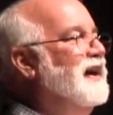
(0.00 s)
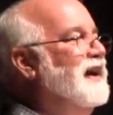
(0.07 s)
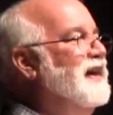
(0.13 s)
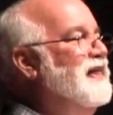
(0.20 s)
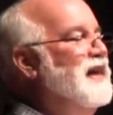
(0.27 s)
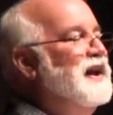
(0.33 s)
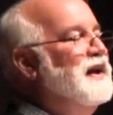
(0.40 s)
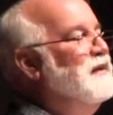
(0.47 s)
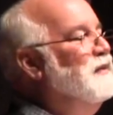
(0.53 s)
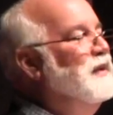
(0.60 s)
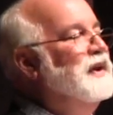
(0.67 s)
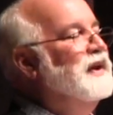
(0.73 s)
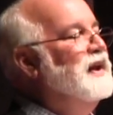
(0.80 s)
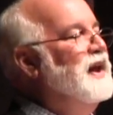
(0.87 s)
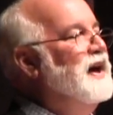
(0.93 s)
and then I
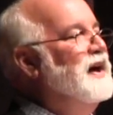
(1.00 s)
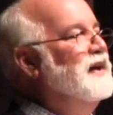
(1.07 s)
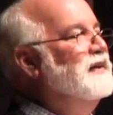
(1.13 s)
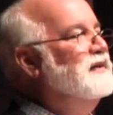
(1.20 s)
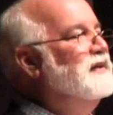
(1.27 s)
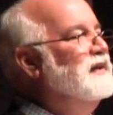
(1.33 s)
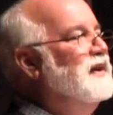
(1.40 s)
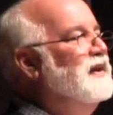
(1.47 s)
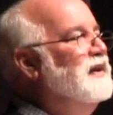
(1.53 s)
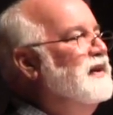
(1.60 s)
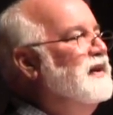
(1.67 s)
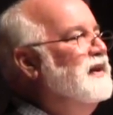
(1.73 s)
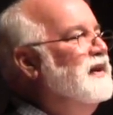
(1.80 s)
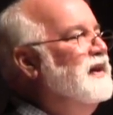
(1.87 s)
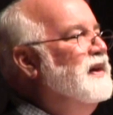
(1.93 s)
realized
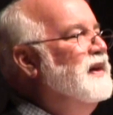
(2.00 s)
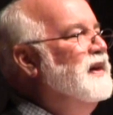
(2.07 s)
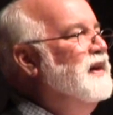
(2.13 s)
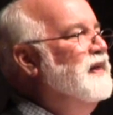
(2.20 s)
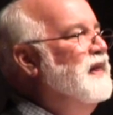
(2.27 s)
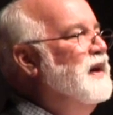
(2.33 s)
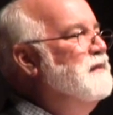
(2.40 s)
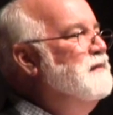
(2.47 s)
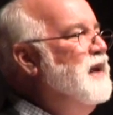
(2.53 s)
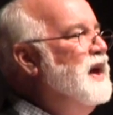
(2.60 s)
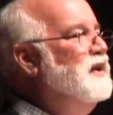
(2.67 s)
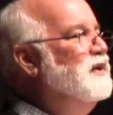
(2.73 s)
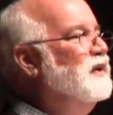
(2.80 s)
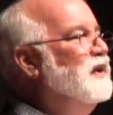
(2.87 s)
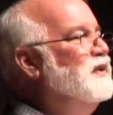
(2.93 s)
that
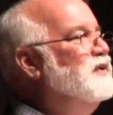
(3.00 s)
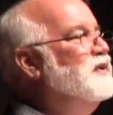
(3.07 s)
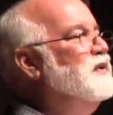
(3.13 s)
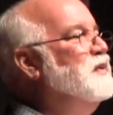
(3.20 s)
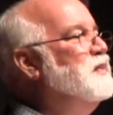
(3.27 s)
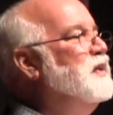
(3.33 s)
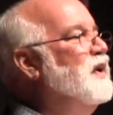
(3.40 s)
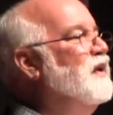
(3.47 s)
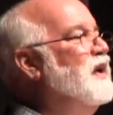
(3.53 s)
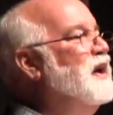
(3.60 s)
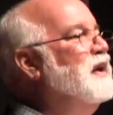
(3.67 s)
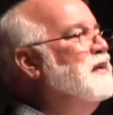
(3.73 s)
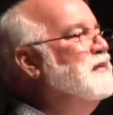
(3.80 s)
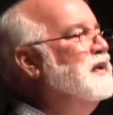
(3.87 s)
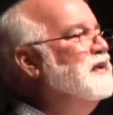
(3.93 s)
Manuel and Snoopy are
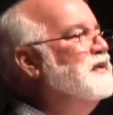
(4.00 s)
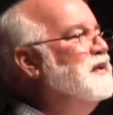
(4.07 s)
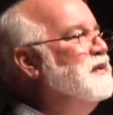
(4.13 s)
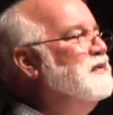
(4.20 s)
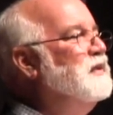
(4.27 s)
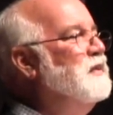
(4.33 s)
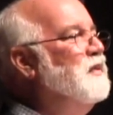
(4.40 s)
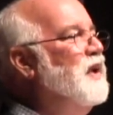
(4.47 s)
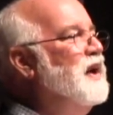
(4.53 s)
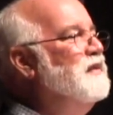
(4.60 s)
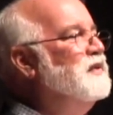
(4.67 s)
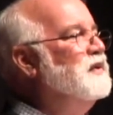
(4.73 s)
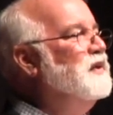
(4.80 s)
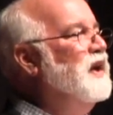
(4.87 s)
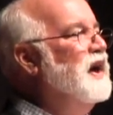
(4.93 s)
enemies. They're from
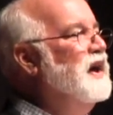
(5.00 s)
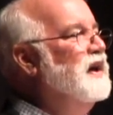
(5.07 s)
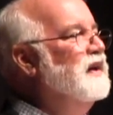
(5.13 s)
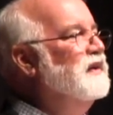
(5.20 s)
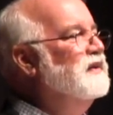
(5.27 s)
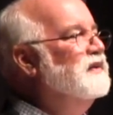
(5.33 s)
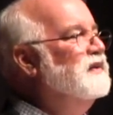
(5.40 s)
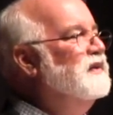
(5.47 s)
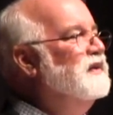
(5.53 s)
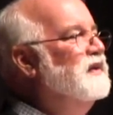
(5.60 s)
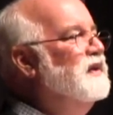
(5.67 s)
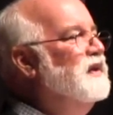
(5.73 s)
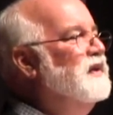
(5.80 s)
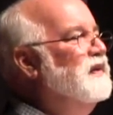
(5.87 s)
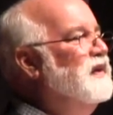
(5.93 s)
rival gangs.
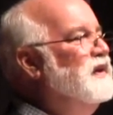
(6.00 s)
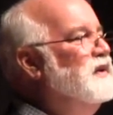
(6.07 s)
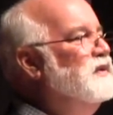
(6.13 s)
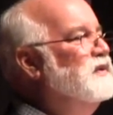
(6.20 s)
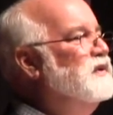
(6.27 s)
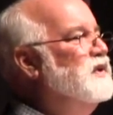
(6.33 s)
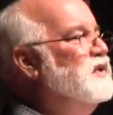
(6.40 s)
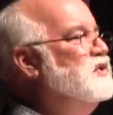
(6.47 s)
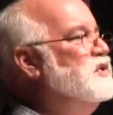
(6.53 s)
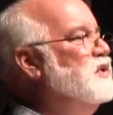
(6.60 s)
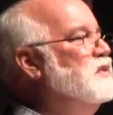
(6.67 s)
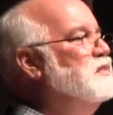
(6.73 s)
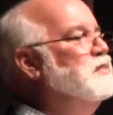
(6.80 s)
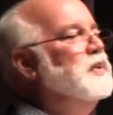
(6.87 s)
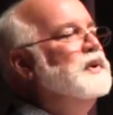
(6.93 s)
They used to
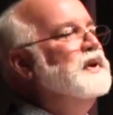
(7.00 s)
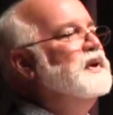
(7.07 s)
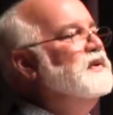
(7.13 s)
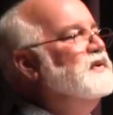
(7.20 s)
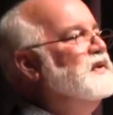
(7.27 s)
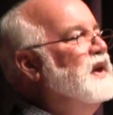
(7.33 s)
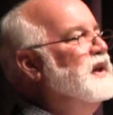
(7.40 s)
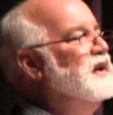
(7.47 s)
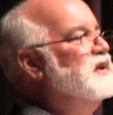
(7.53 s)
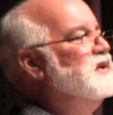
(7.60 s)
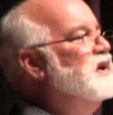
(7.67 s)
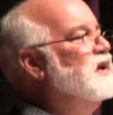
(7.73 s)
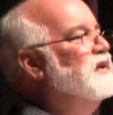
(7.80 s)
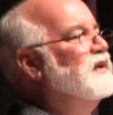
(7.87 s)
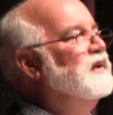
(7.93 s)
shoot bullets at each
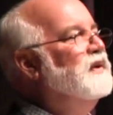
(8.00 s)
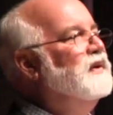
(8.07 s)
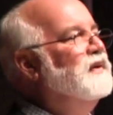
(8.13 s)
other.